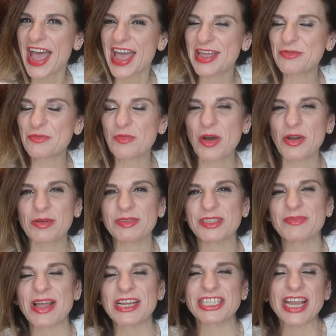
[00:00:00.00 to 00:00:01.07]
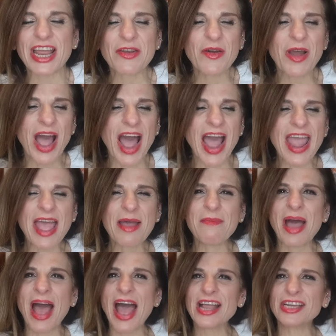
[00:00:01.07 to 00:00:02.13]
and welcome to my channel. I
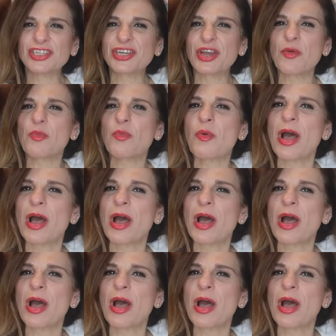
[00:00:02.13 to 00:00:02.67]
am Andri.